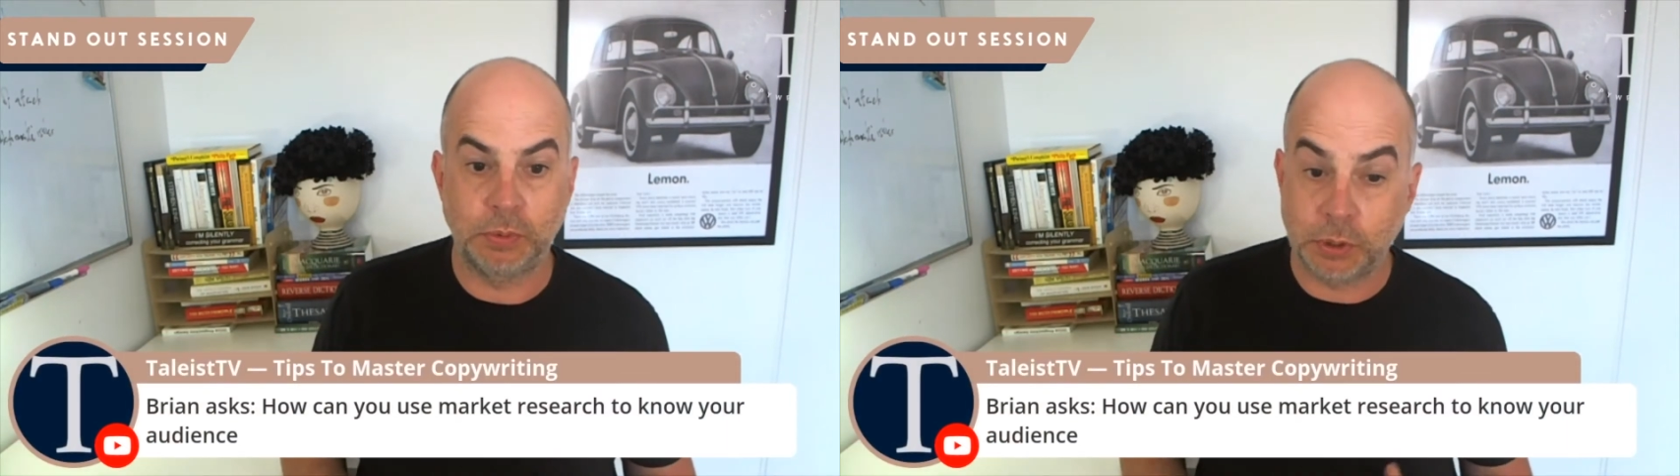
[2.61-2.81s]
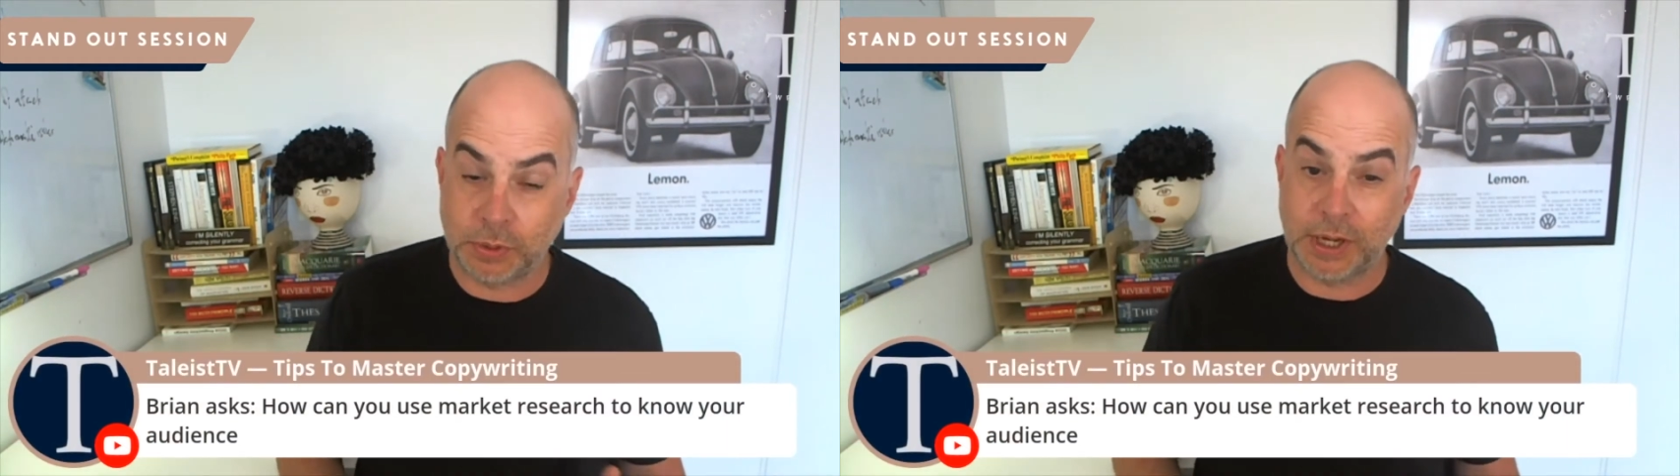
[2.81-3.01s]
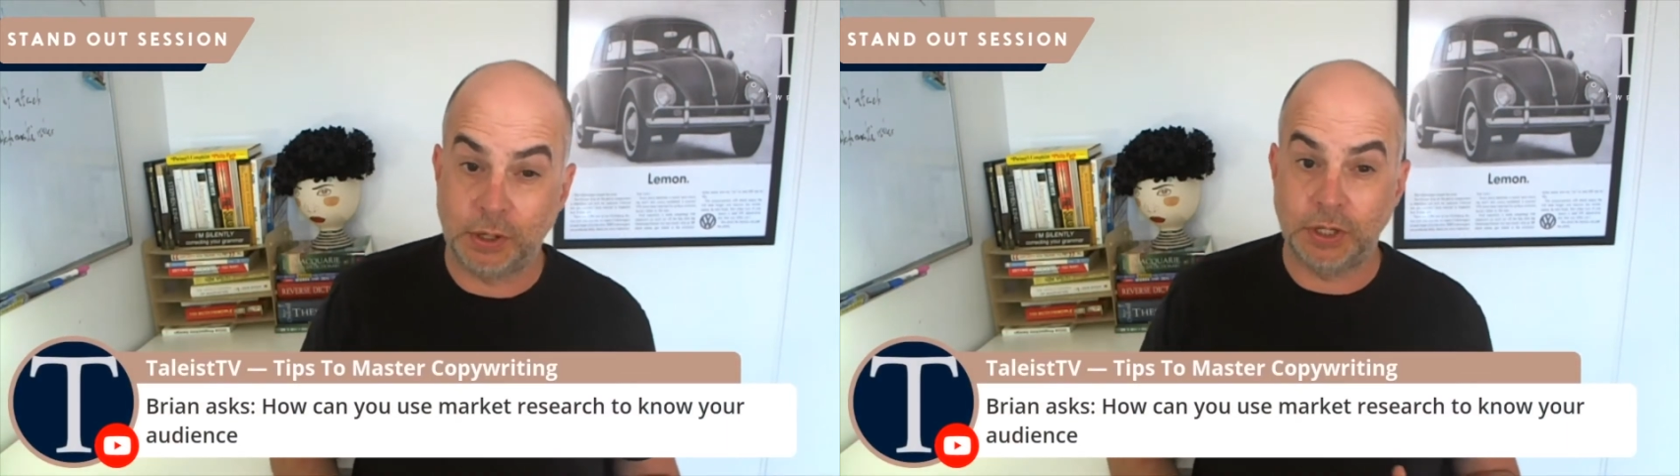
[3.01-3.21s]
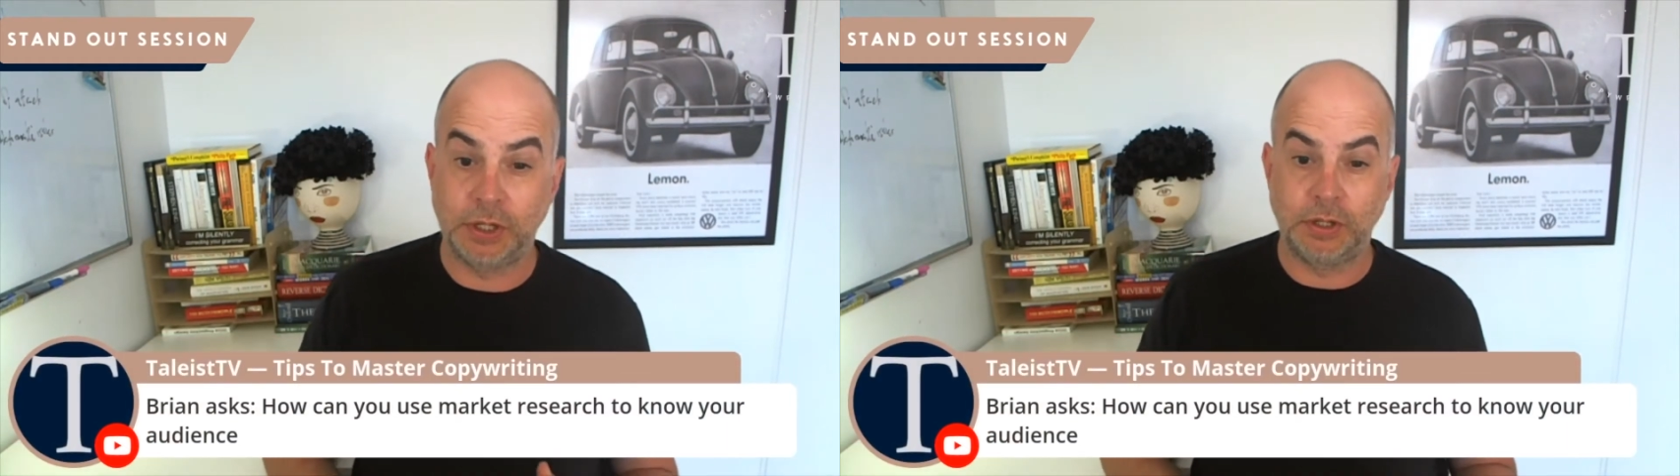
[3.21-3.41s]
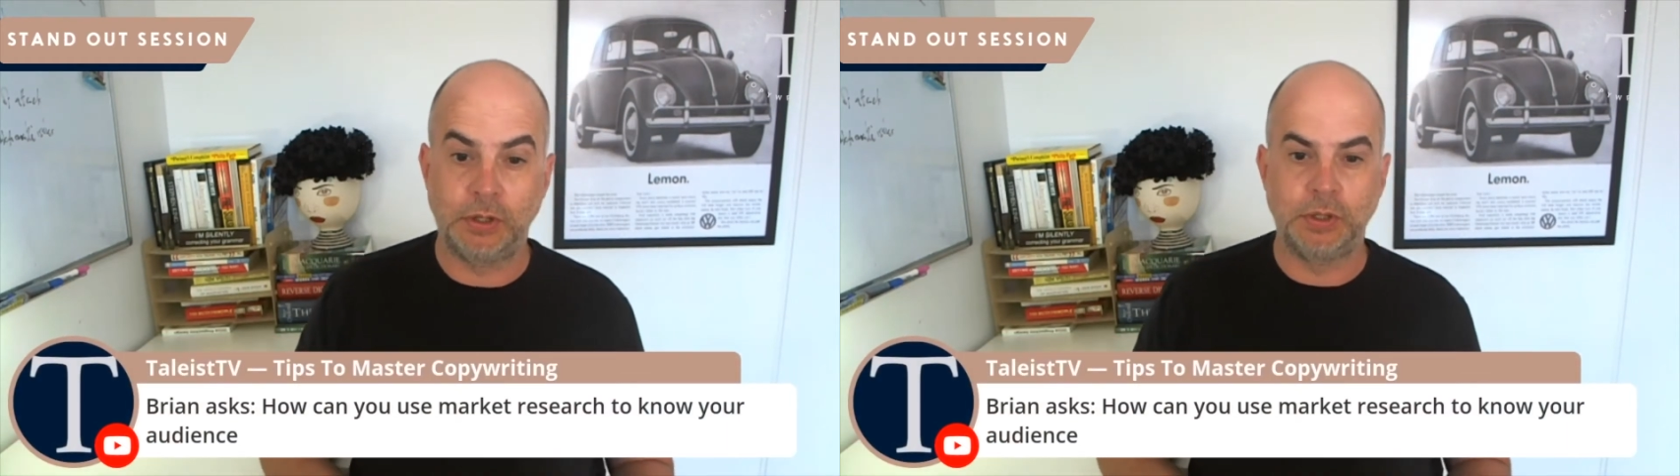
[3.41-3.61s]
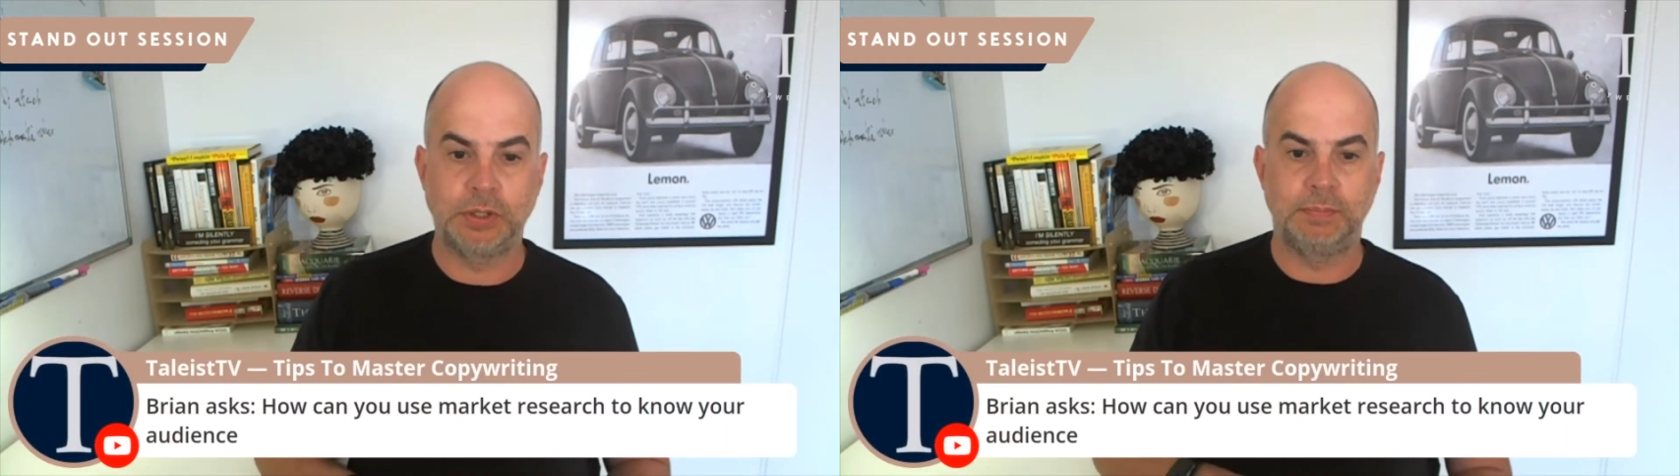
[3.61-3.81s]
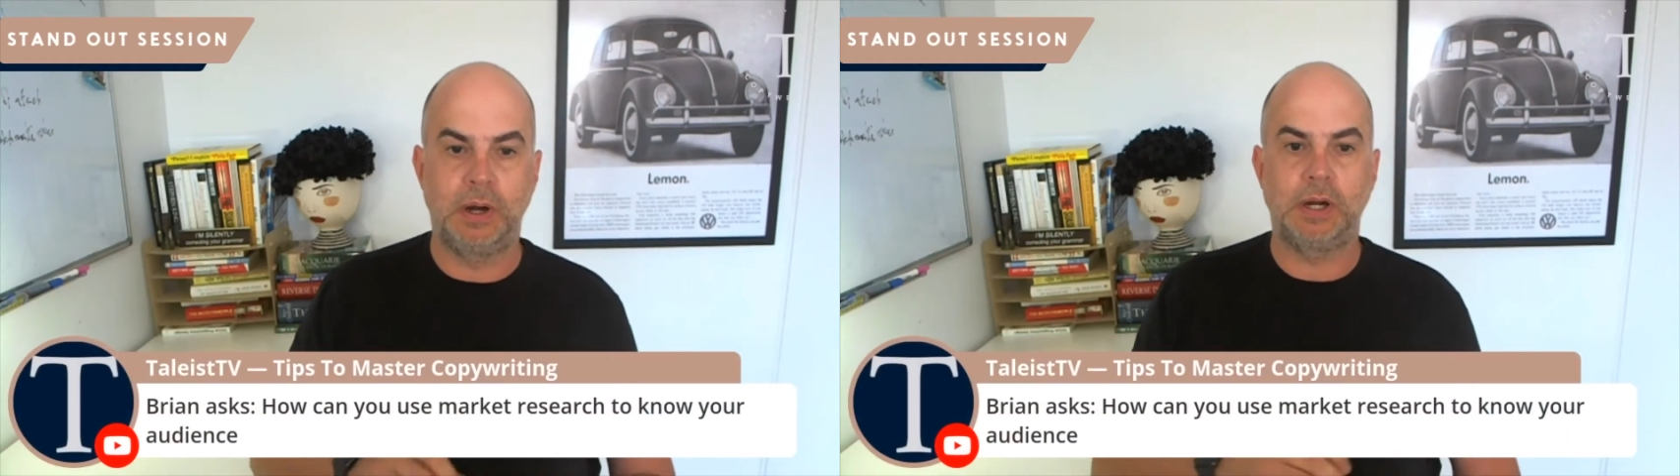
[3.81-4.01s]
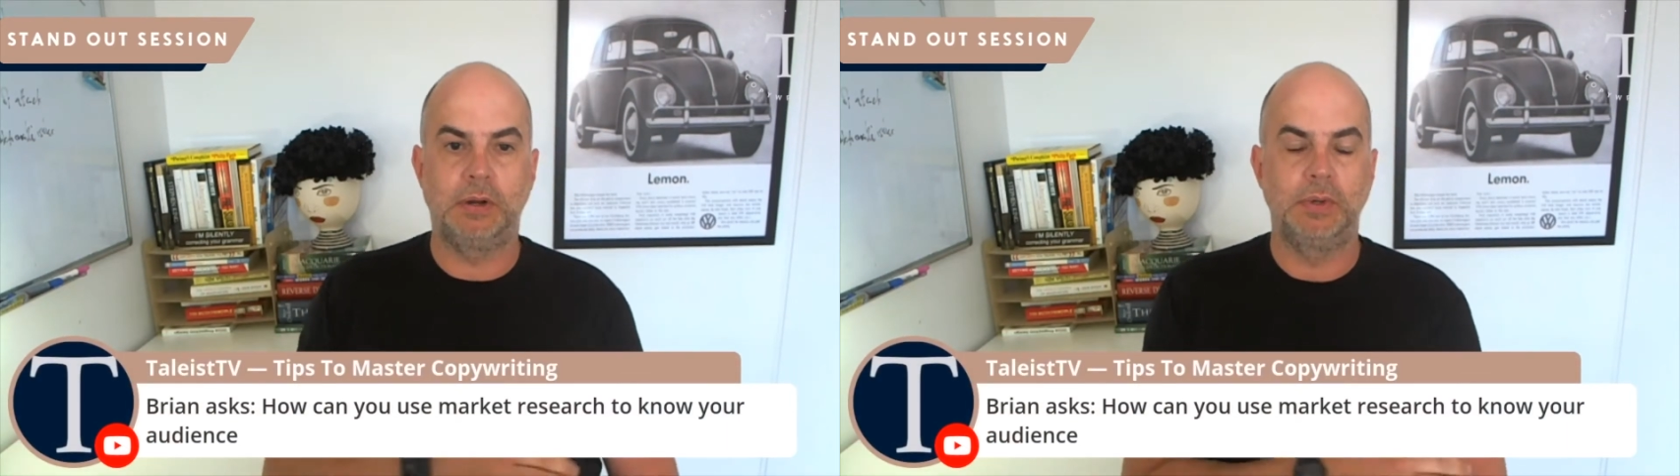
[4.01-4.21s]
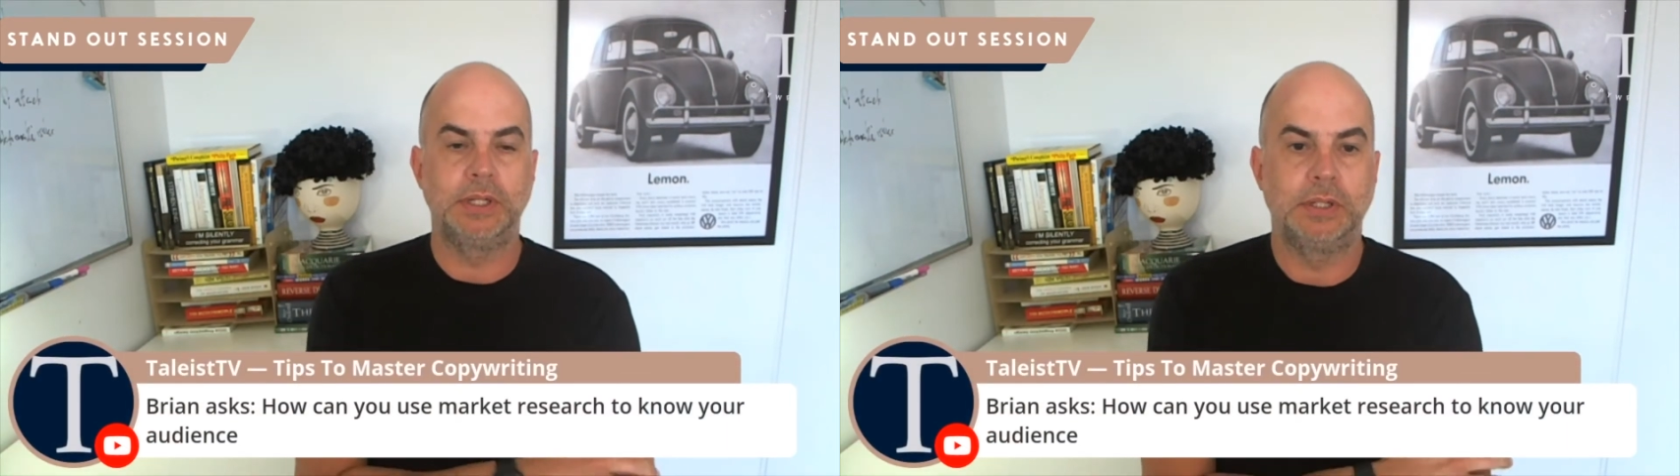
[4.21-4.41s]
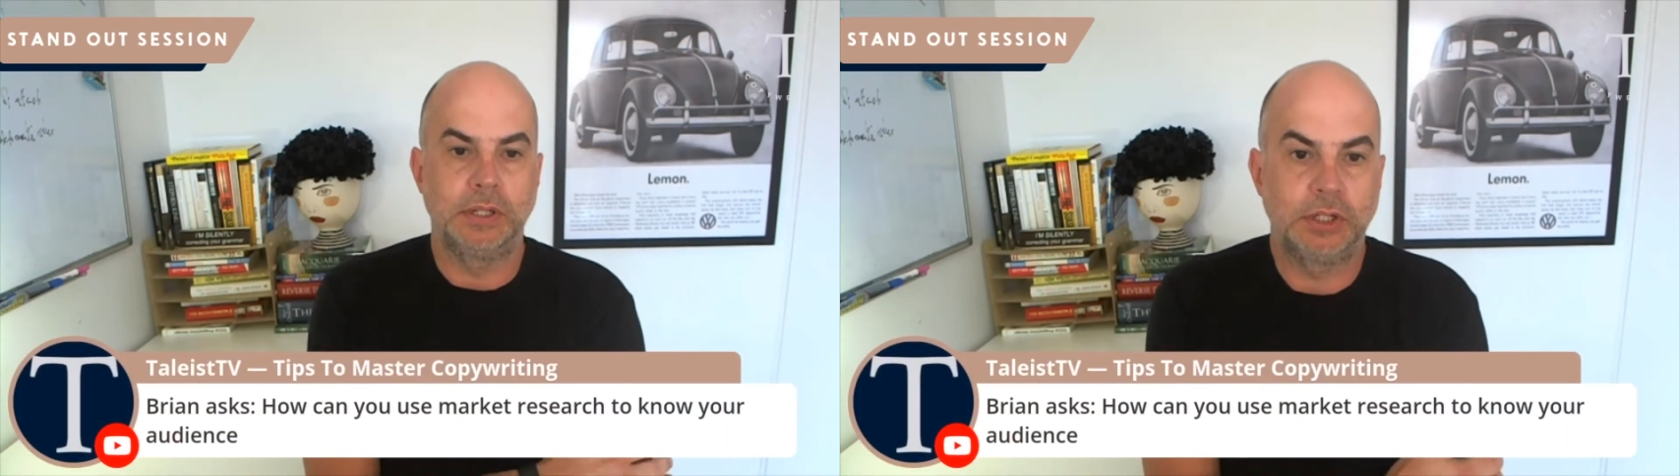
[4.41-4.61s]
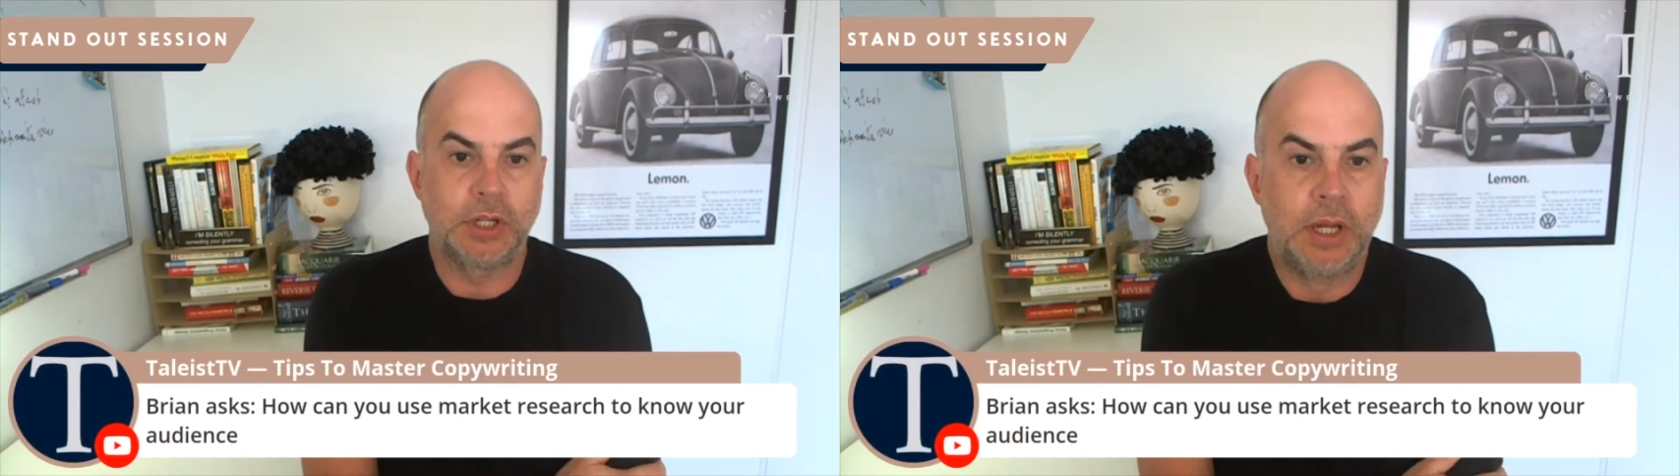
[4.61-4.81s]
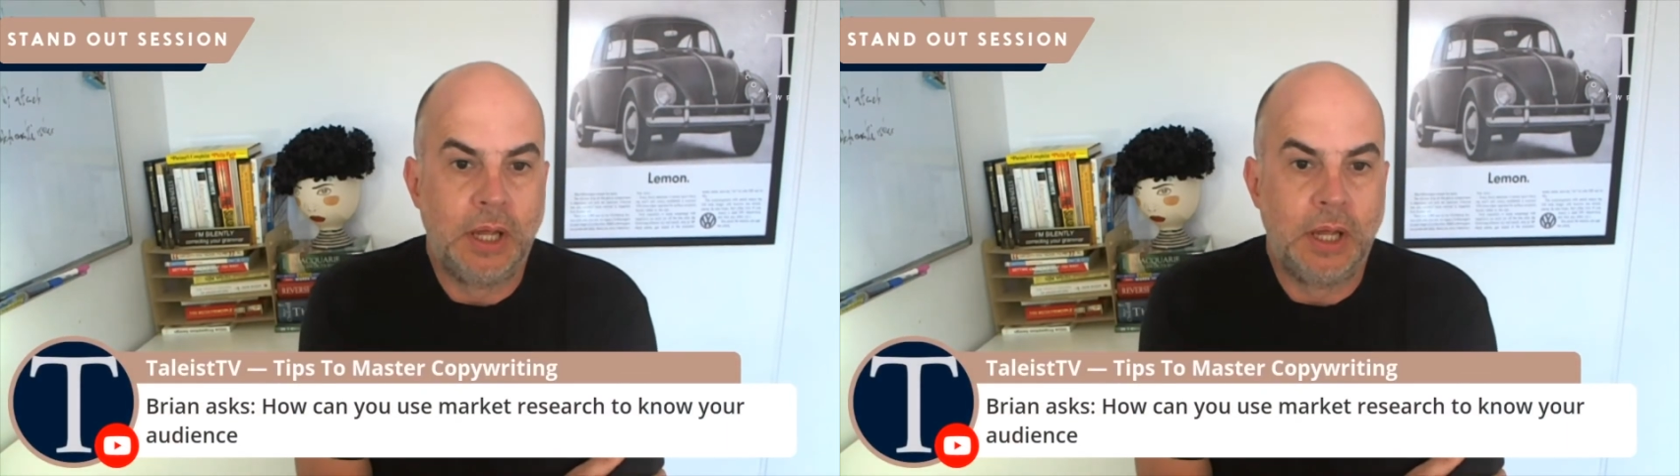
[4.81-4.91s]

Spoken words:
which was, how can you use market research